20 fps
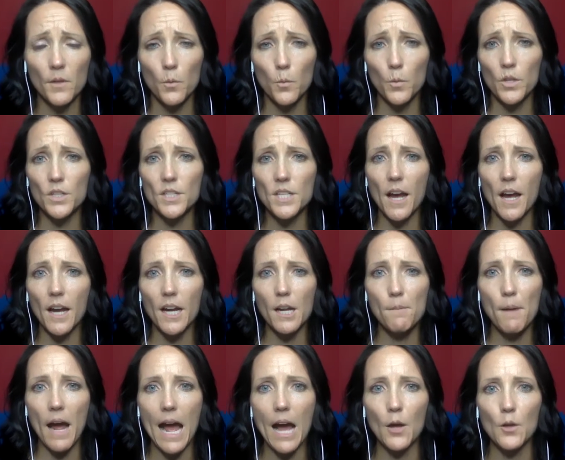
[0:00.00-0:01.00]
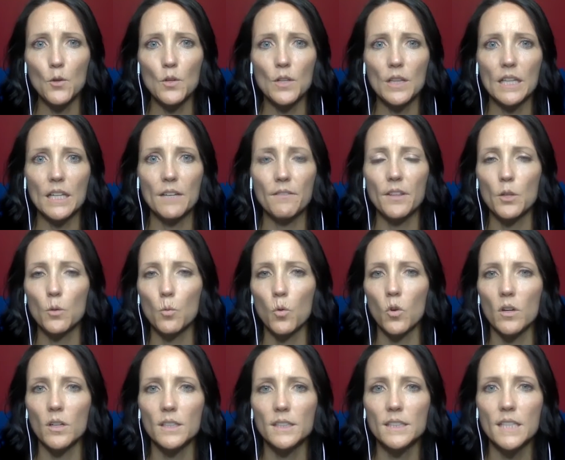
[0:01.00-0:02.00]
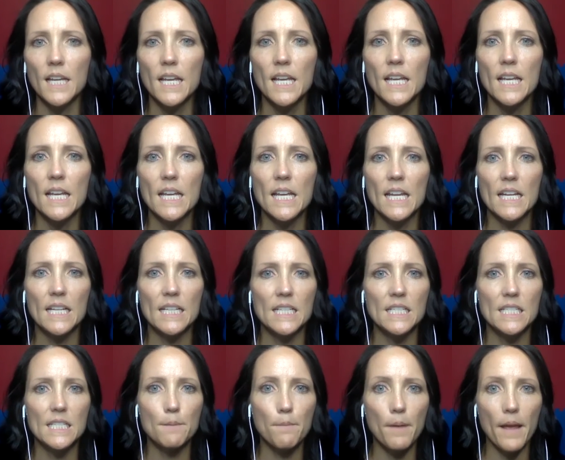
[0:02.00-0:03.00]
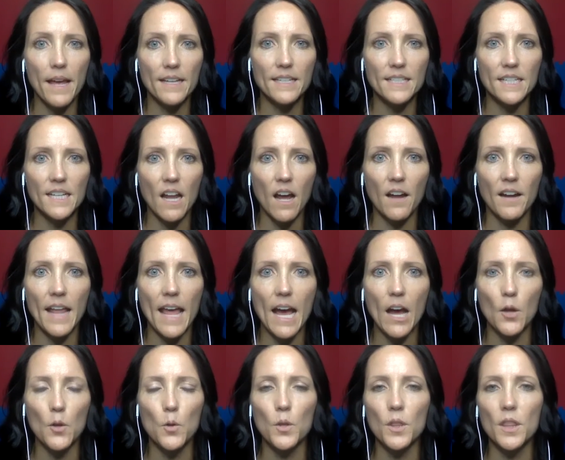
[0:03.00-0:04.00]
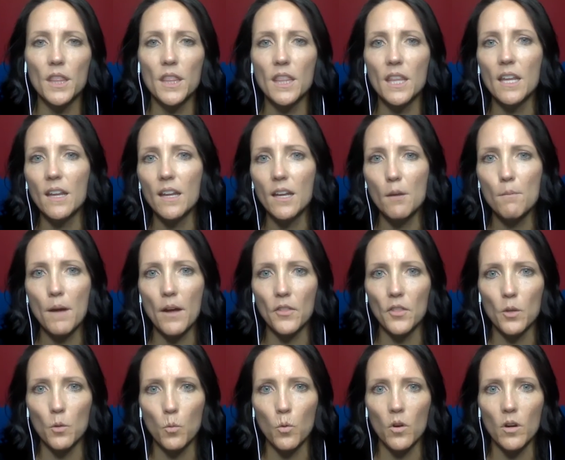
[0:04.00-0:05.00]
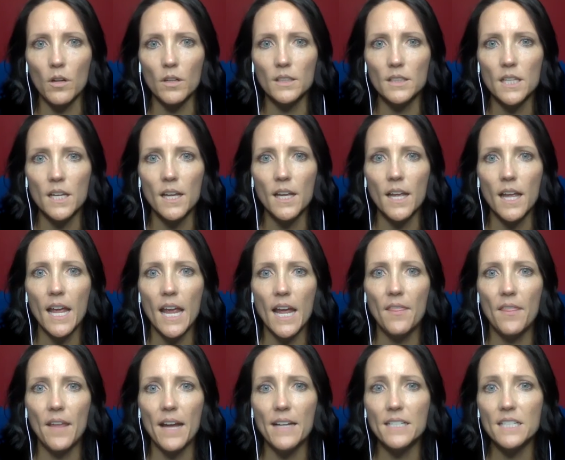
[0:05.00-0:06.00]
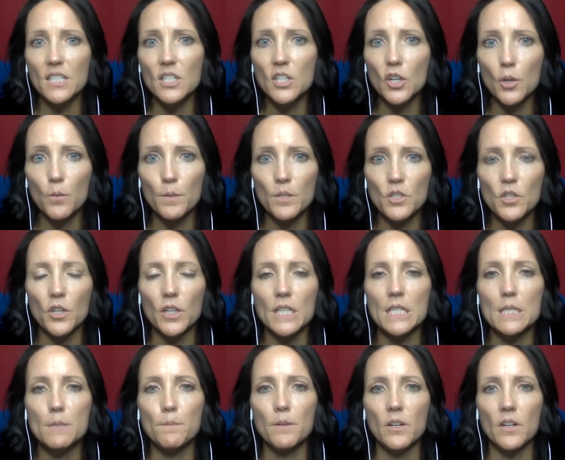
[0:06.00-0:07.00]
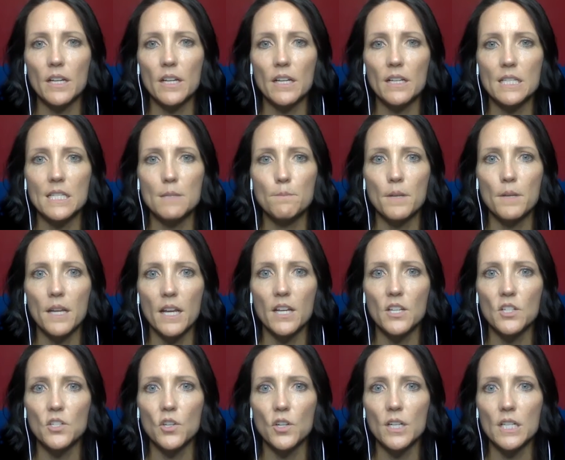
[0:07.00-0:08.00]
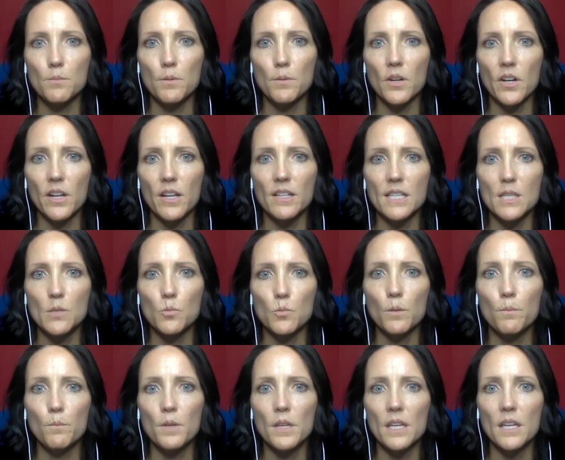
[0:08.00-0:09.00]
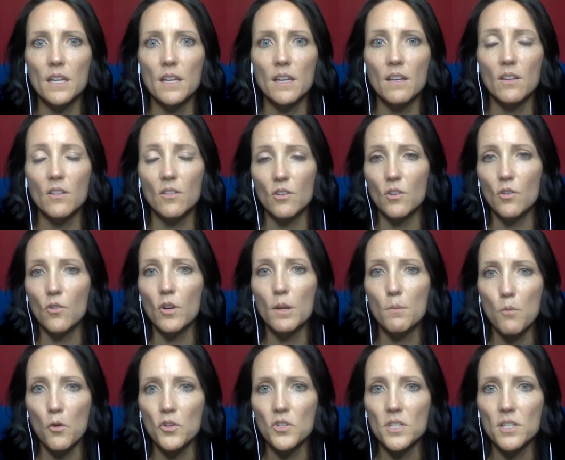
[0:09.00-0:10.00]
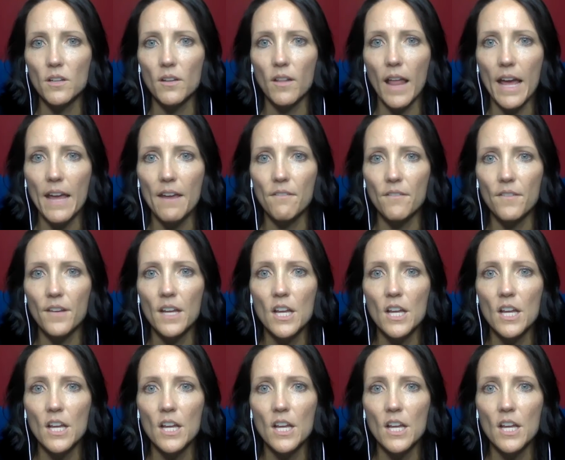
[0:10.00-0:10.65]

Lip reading: When you talk about how you live in the world, it's dependent on how you think about the world, and that determines your experience because your experience will be your emotional life.